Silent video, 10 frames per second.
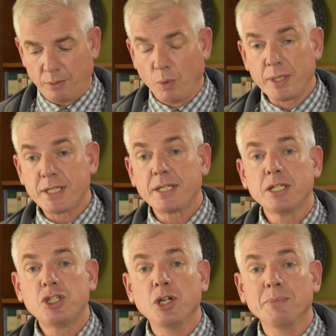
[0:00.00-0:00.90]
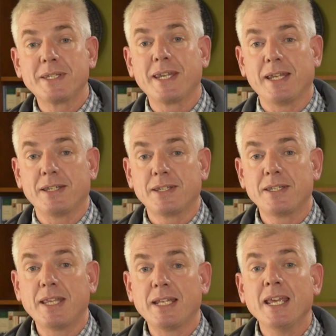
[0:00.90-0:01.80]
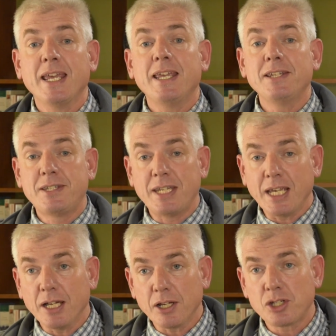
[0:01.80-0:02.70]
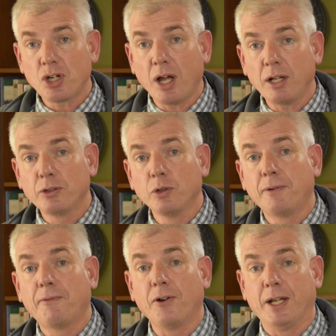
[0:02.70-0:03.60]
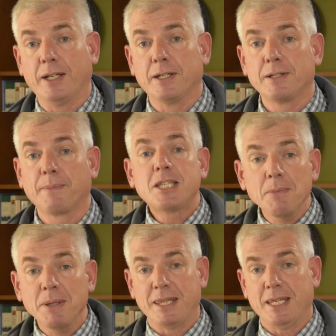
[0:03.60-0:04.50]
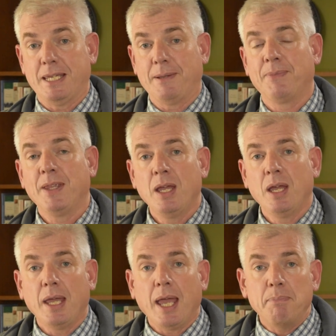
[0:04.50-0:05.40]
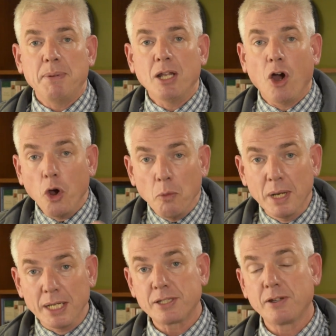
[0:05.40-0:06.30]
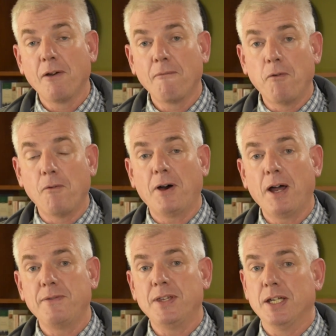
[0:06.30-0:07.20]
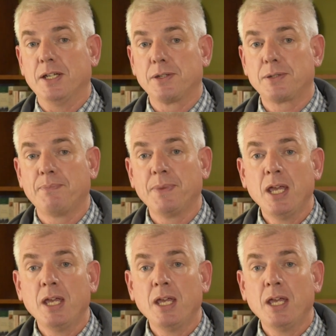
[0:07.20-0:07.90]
What Jim says is that his dear childhood friend, Timothy, had been homeless for 5 years.